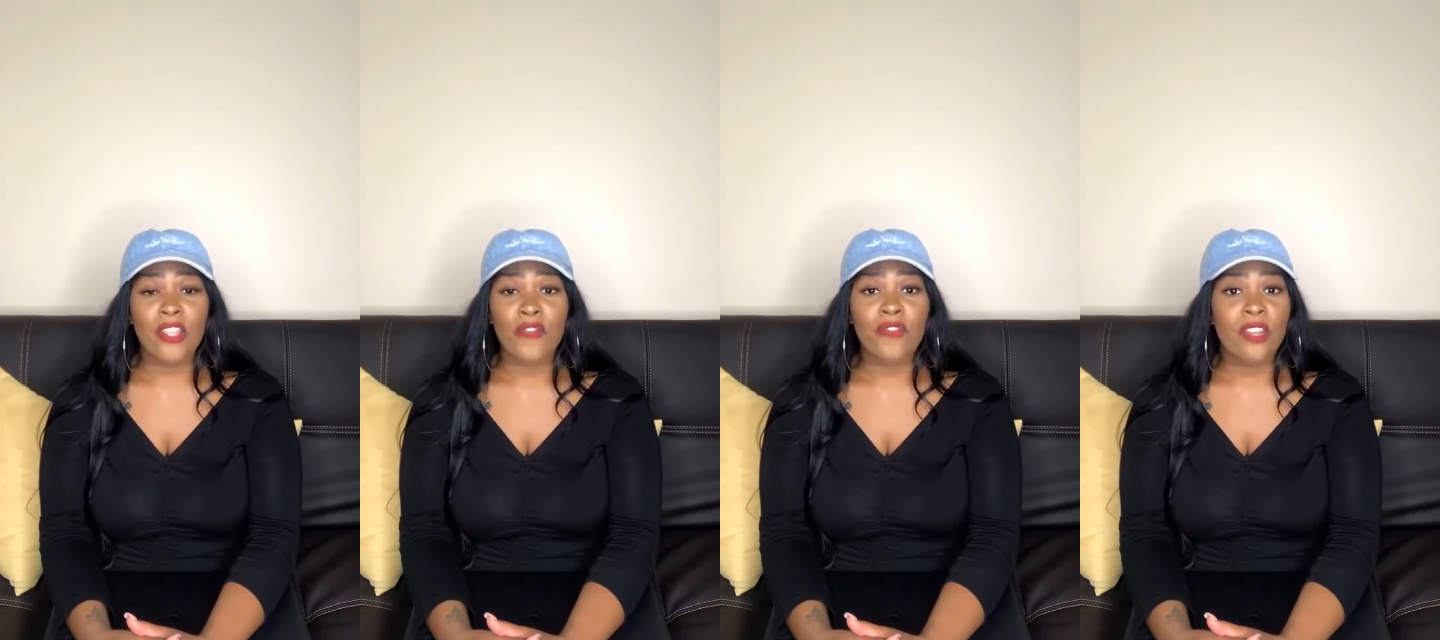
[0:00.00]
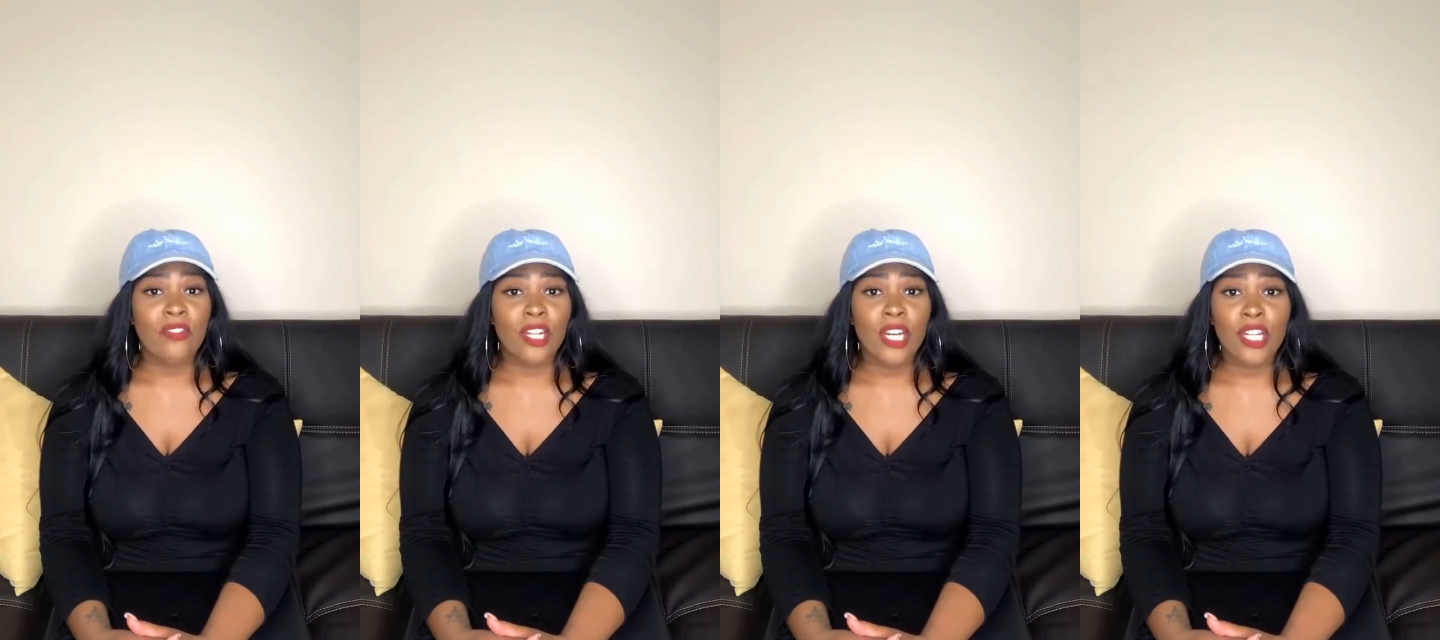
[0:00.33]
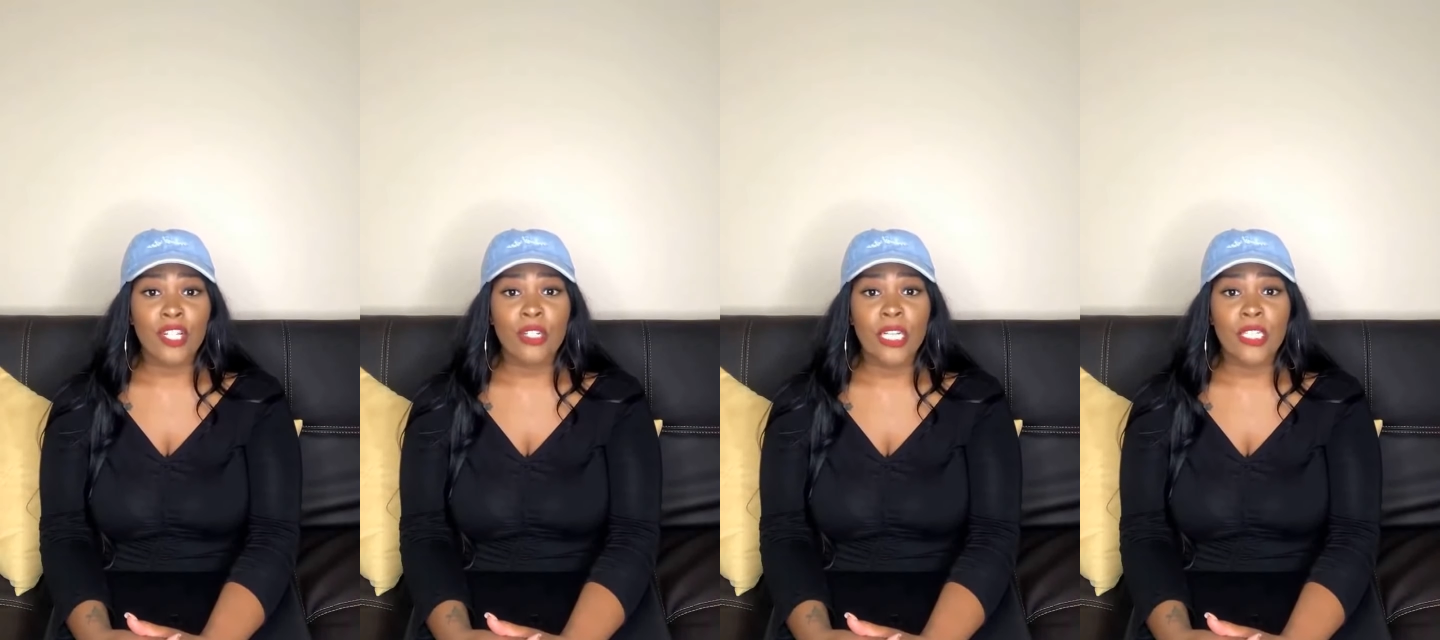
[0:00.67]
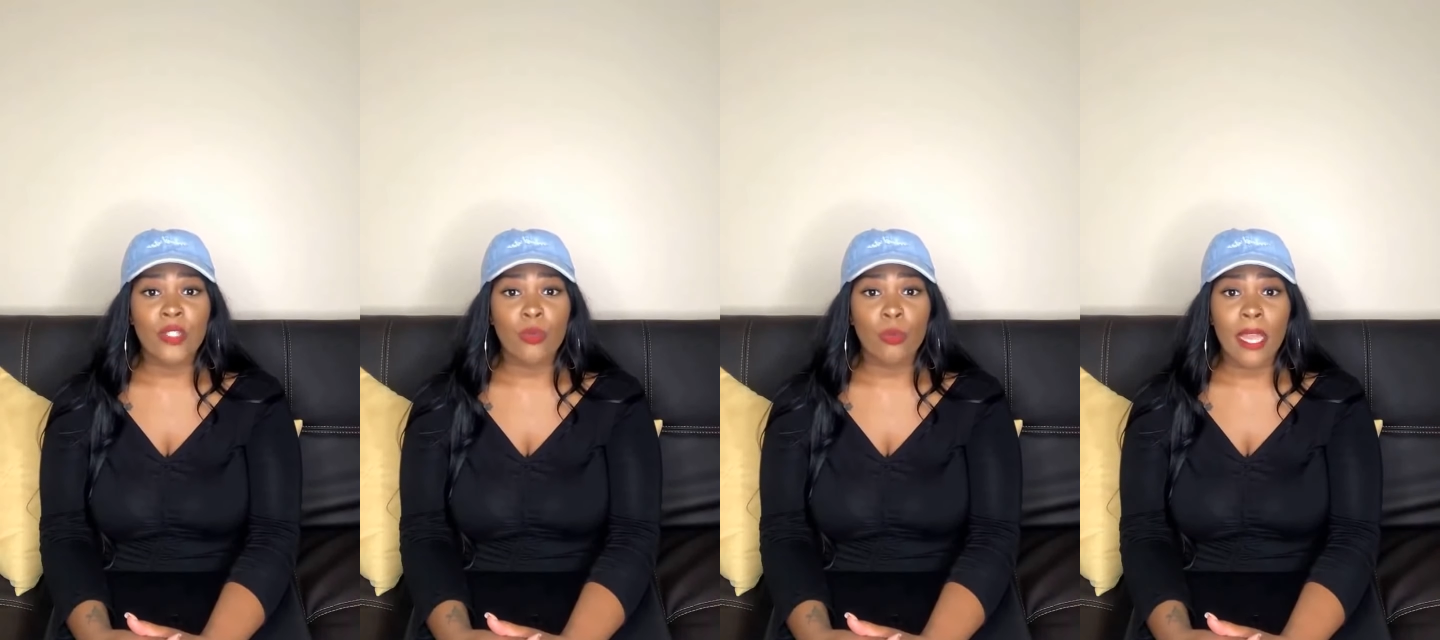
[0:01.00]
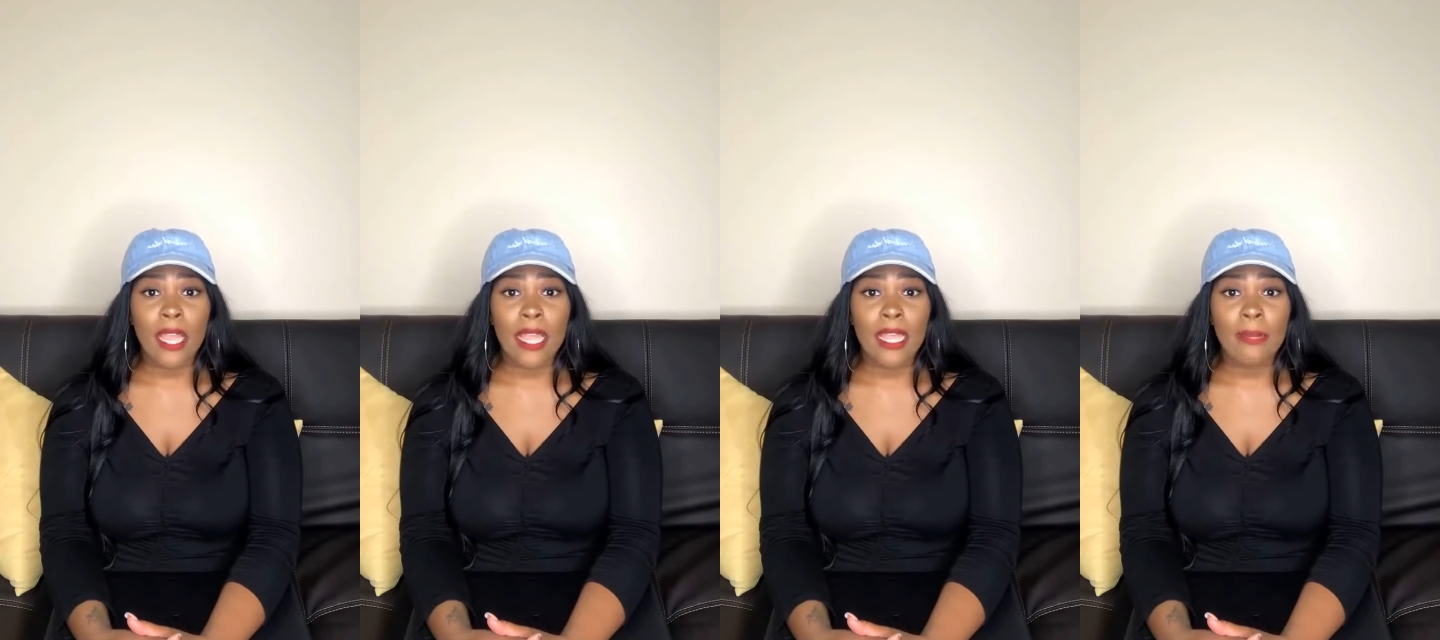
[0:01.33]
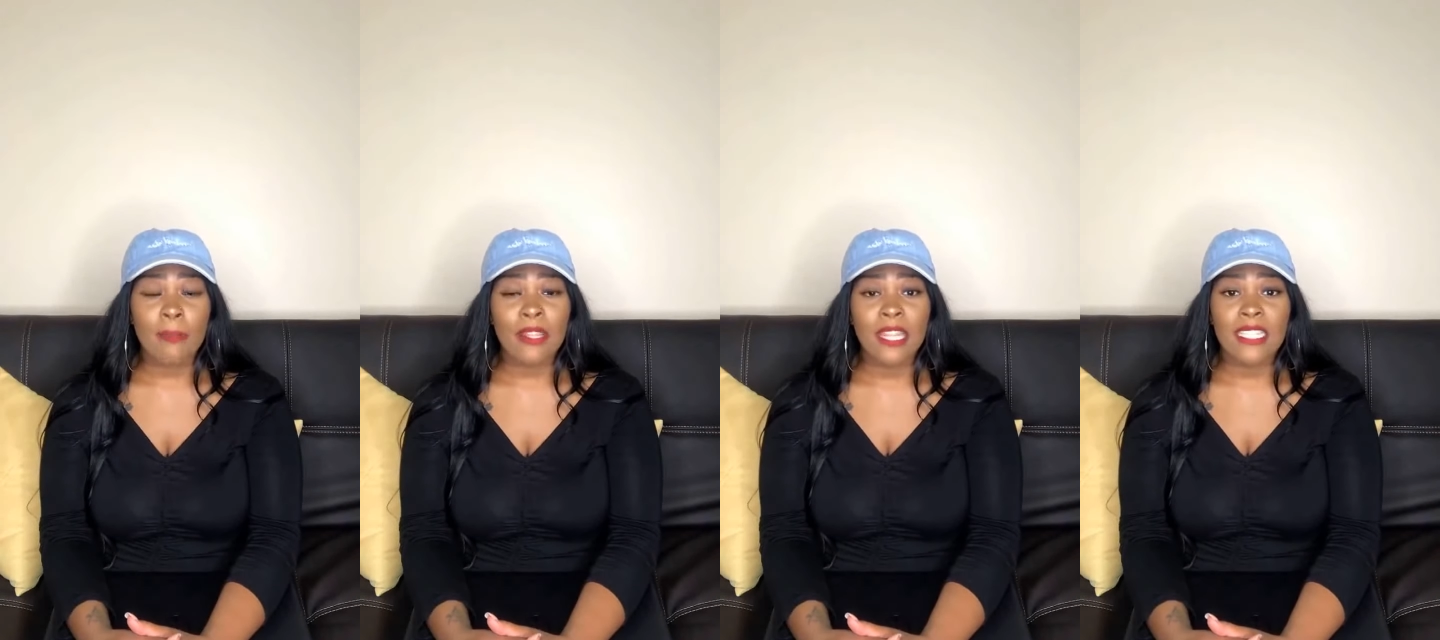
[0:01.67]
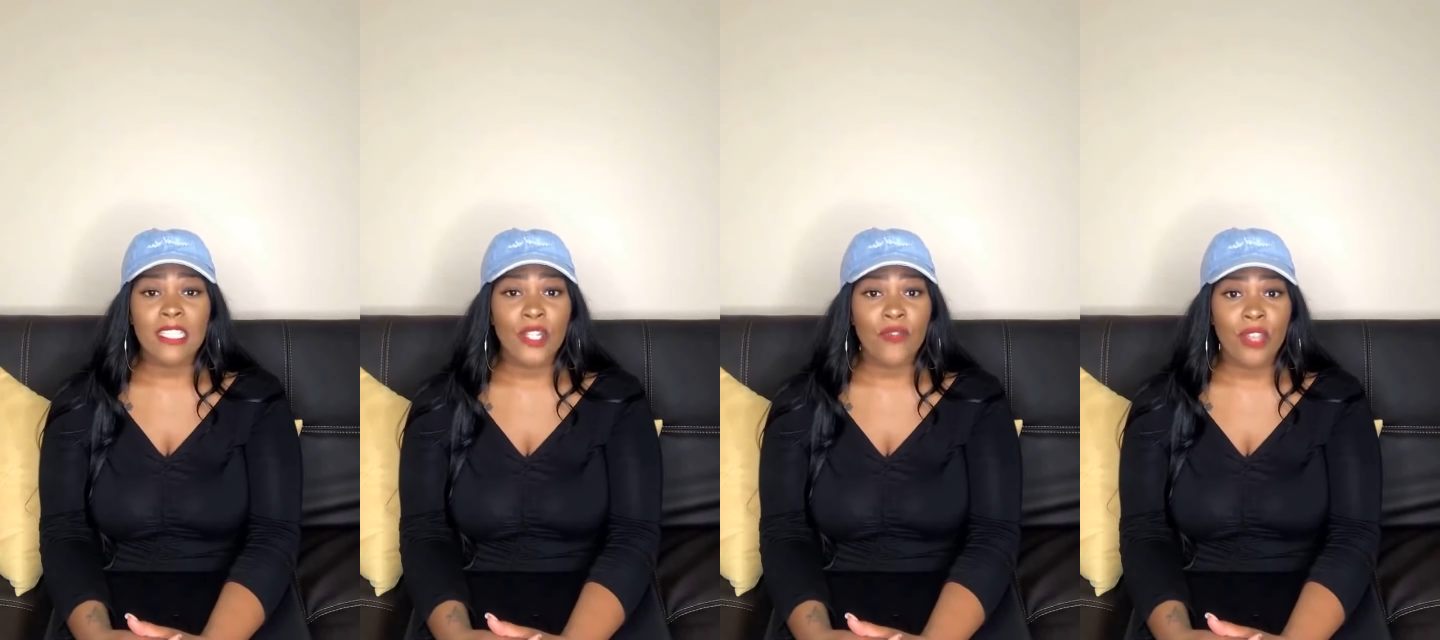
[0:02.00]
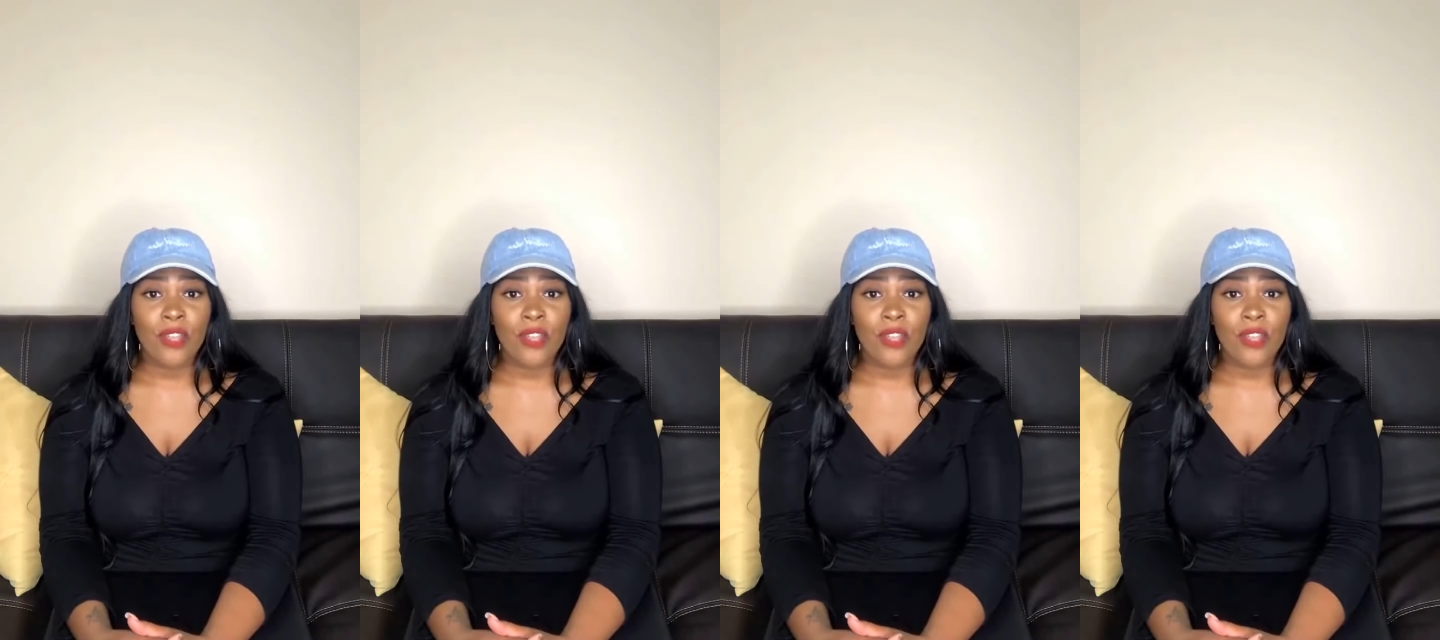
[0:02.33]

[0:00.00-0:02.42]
their favorite color is red, but that's their